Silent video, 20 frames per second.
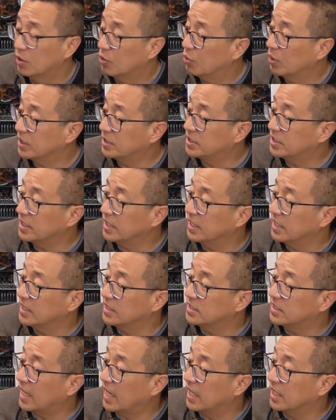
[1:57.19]
which
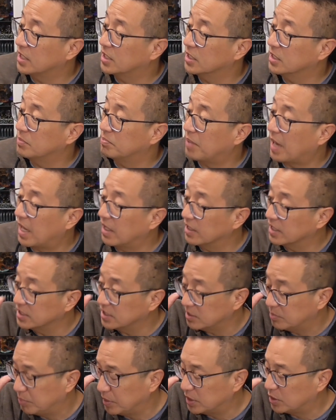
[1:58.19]
is a good
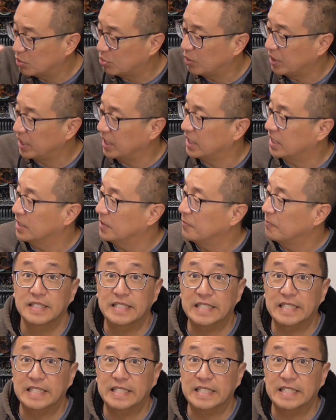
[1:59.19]
balance between